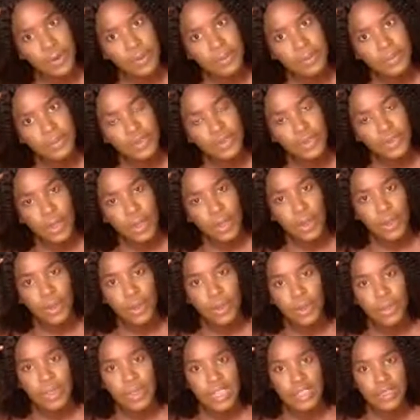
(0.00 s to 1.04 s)
is from,
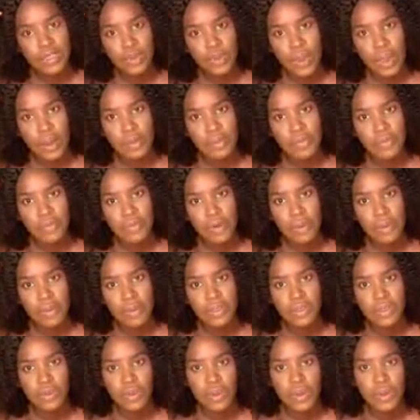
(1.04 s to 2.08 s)
so that's where I'm
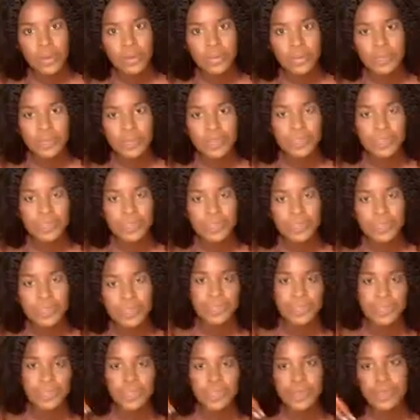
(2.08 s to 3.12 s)
from as well.
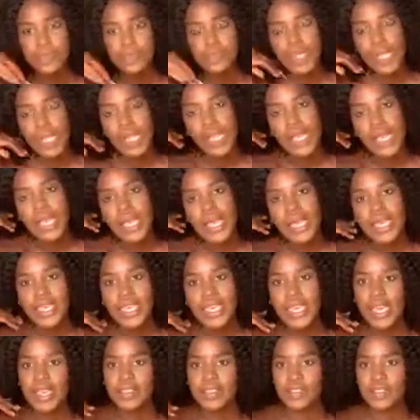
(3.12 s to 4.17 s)

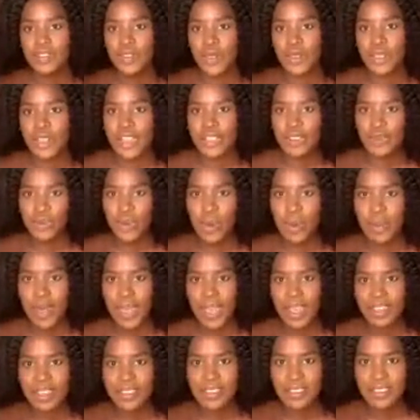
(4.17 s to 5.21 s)
Yes, so that's
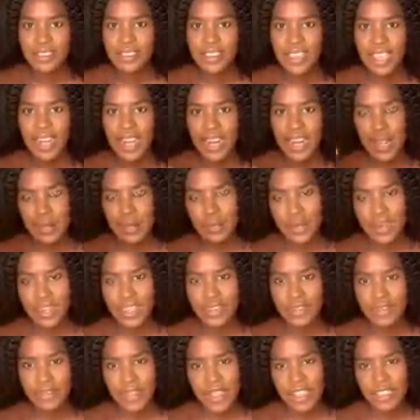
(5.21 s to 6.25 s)
what my cousin said, and I
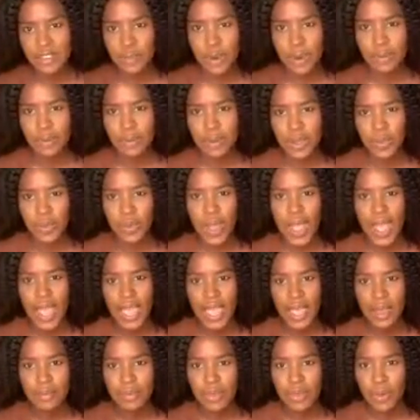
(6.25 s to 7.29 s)
believe that's probably
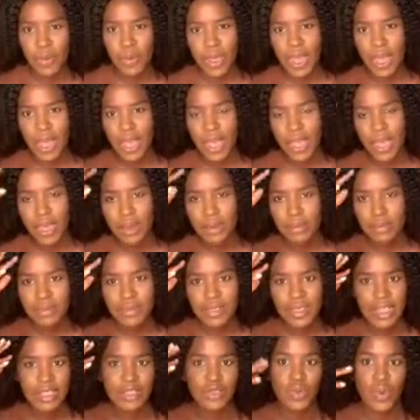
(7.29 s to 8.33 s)
why I am the way I am.
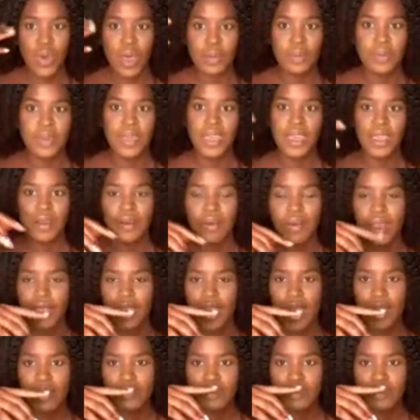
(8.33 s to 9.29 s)
That's why I'm caring.